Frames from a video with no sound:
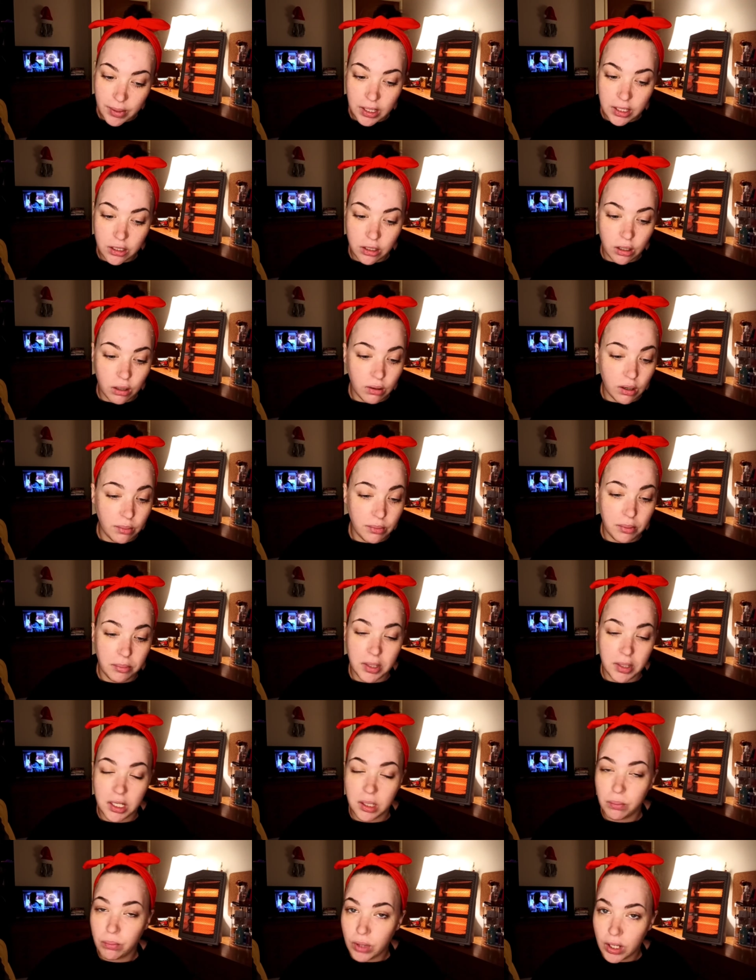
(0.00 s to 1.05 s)
I know I'll be
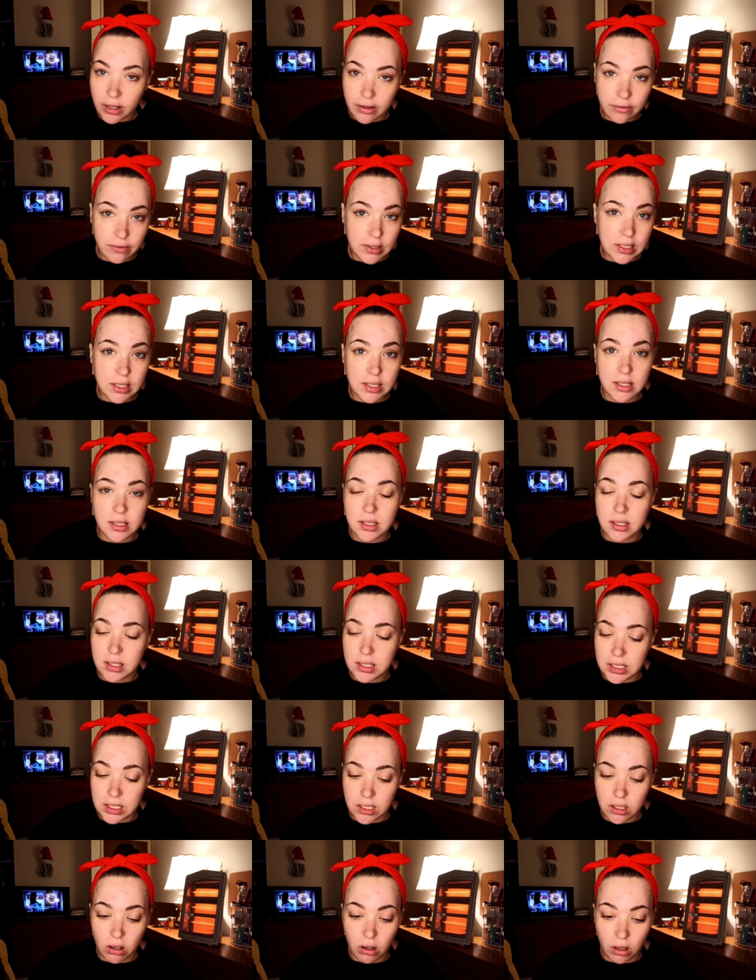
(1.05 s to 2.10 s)
making breakfast
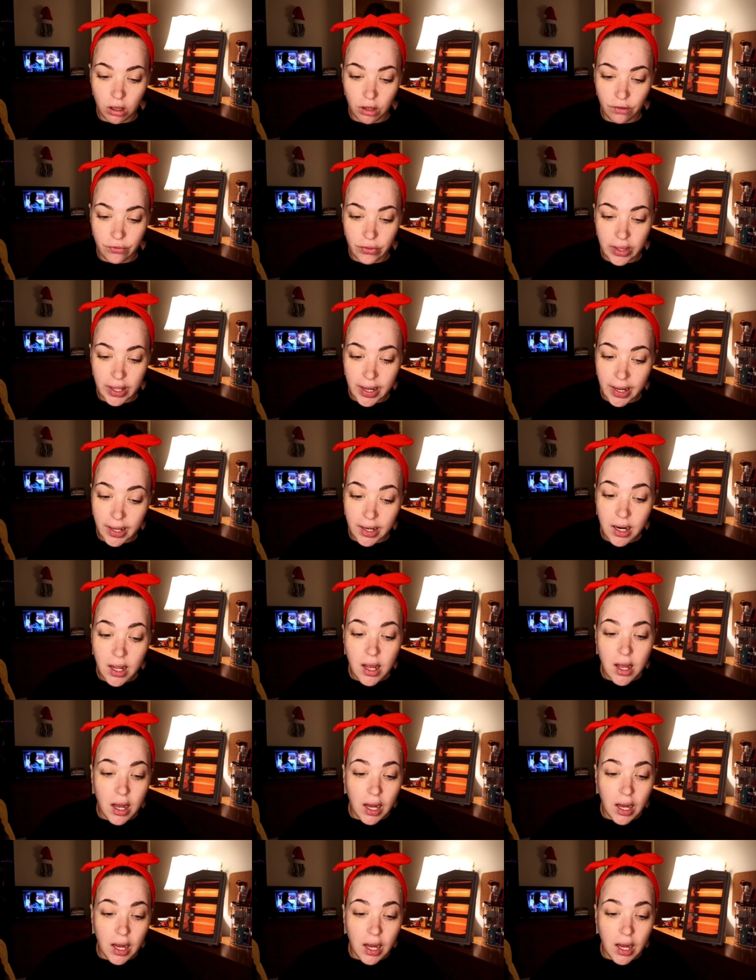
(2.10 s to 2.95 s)
and all of that.